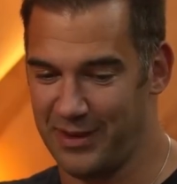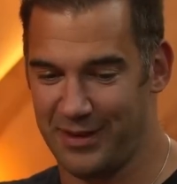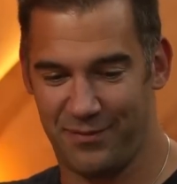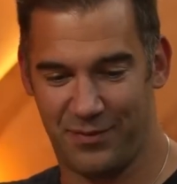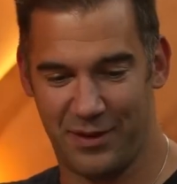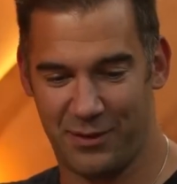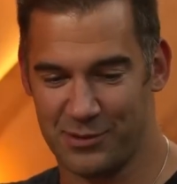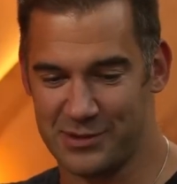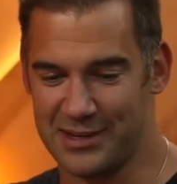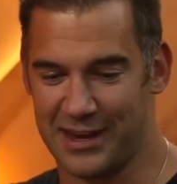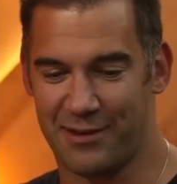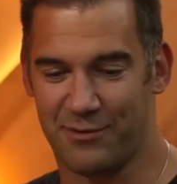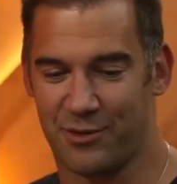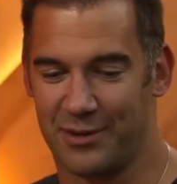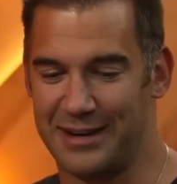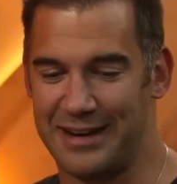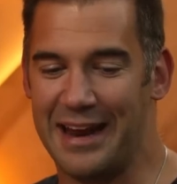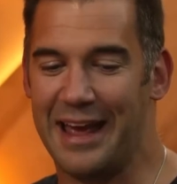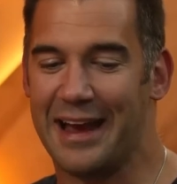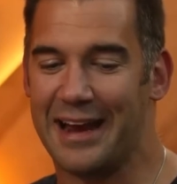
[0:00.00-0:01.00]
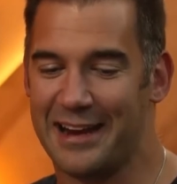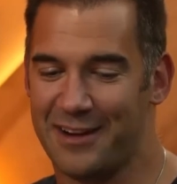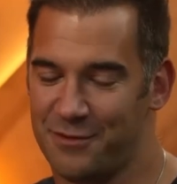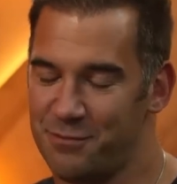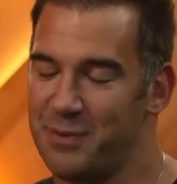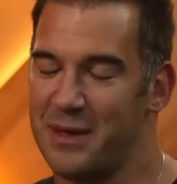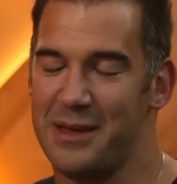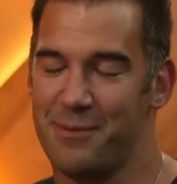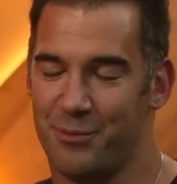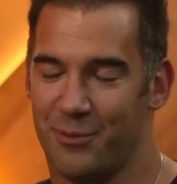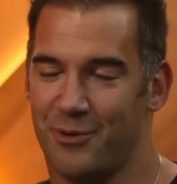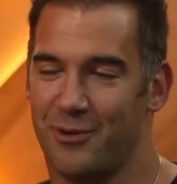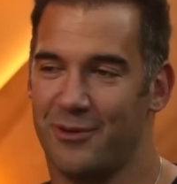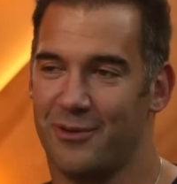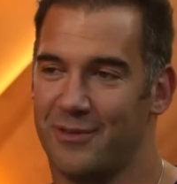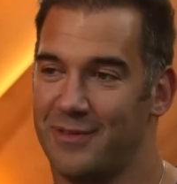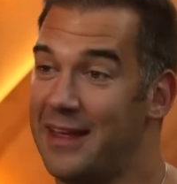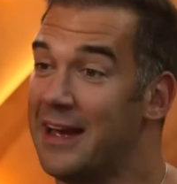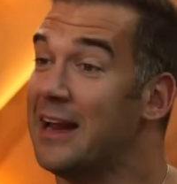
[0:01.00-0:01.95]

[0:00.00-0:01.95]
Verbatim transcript: if there was ever negative people,